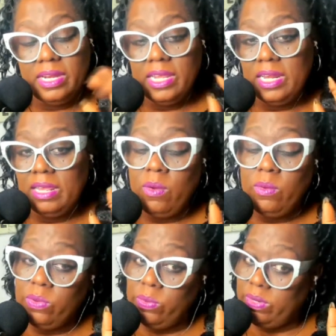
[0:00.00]
they claimed, "Oh
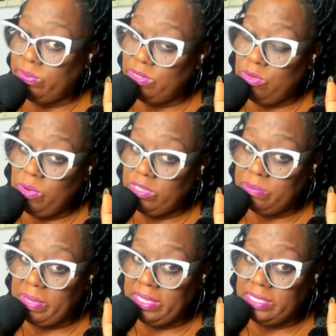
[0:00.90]
no, there was no more
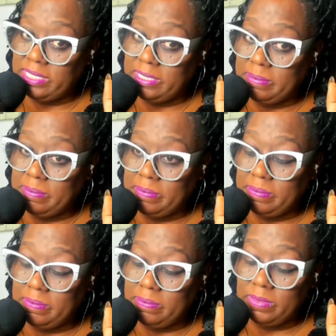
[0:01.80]
space.
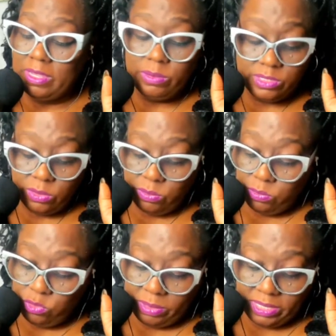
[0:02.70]
There was no
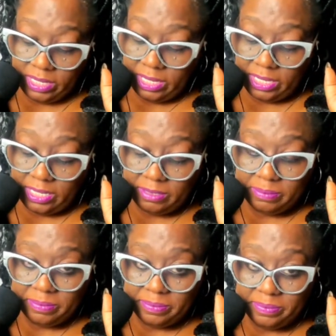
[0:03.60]
room at the end."
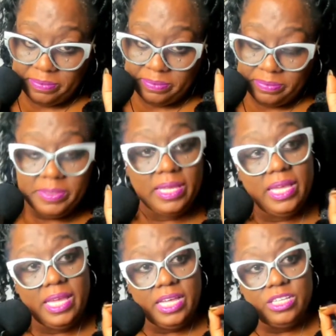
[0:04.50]

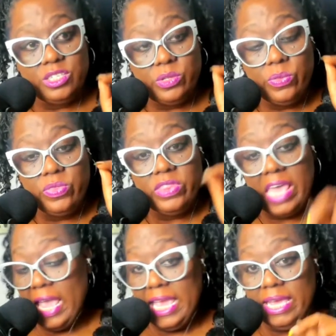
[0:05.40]
So
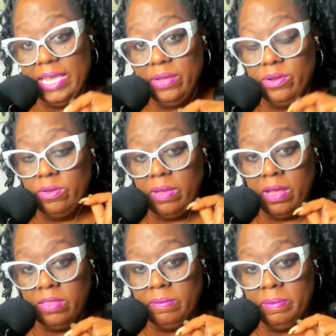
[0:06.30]
the
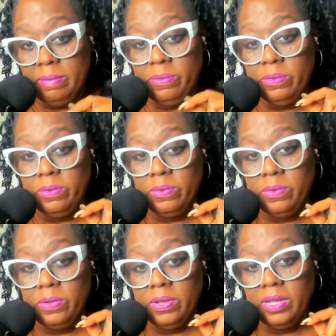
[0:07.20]
other people
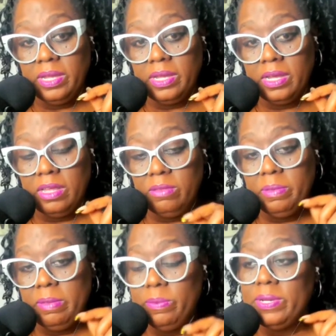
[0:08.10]

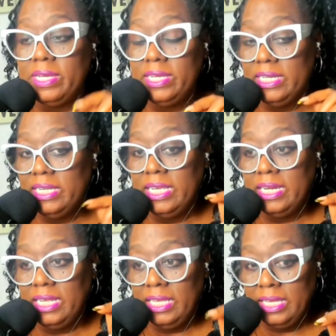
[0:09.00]
couldn't
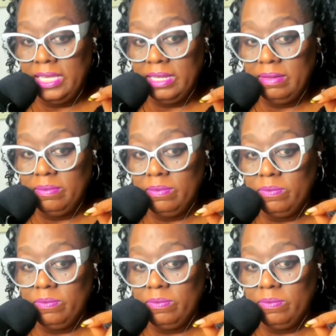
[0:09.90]
get in.